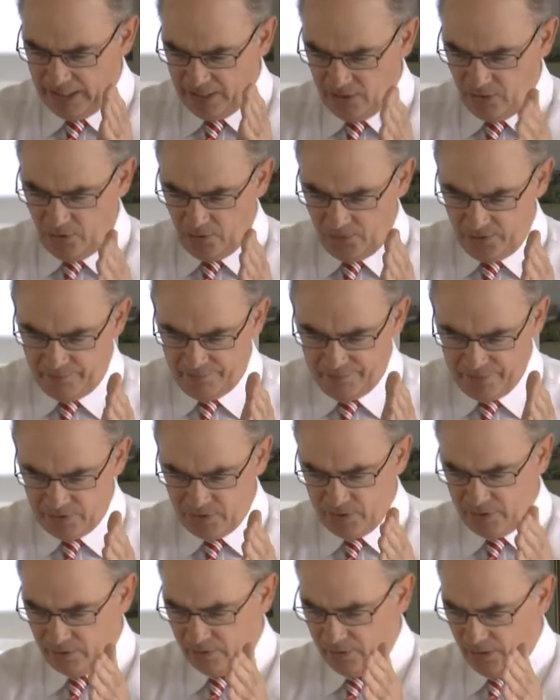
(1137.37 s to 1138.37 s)
not on the
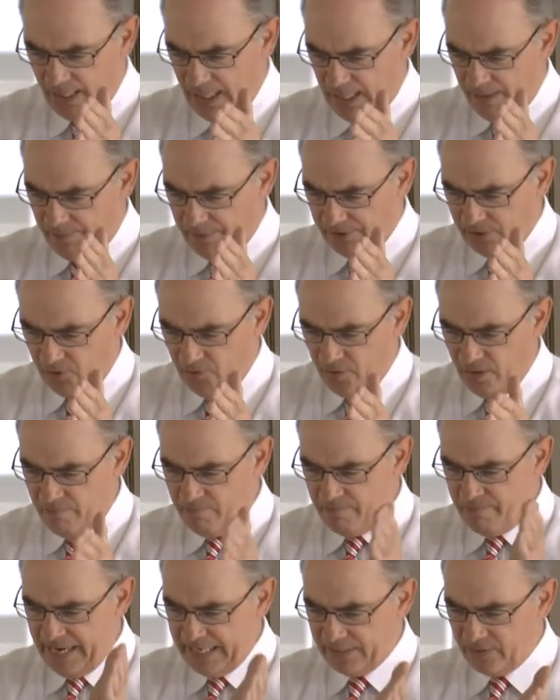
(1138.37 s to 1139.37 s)
physical, but on the
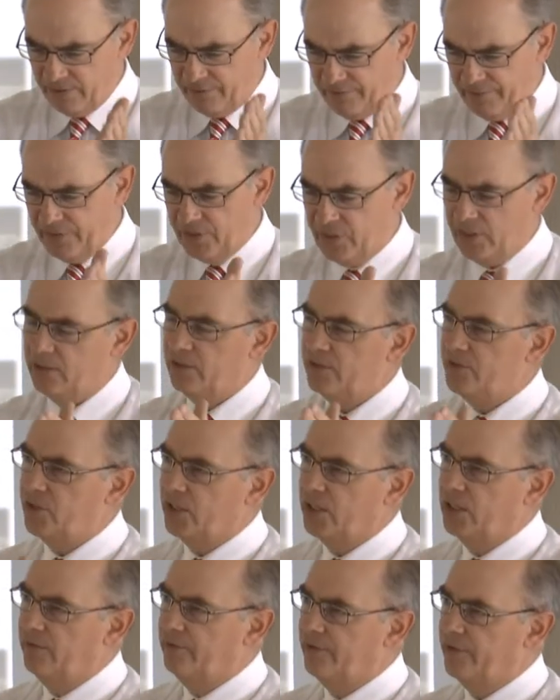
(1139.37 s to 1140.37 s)
metaphysical
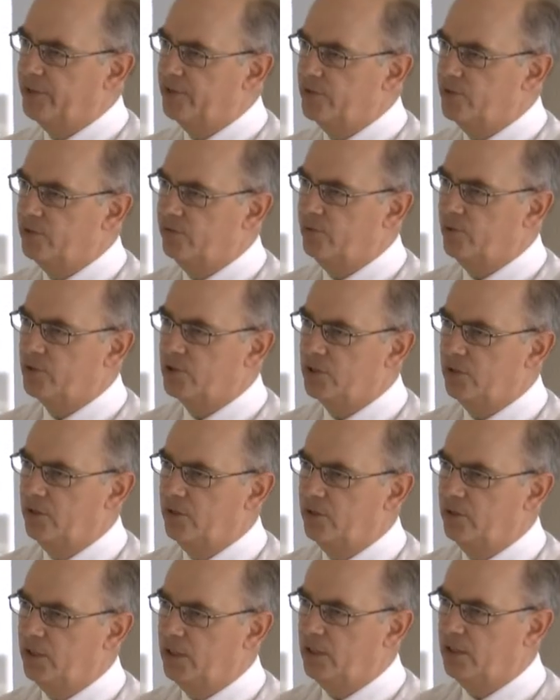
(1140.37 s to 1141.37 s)
significance of what's going
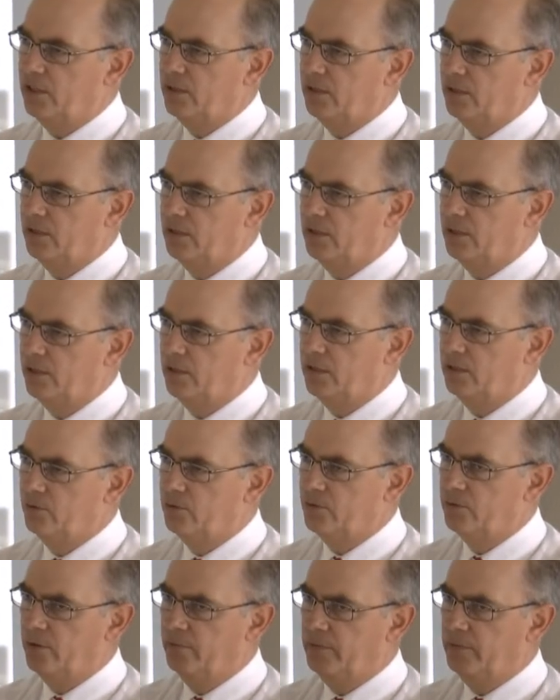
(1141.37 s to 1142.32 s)
on here. What do I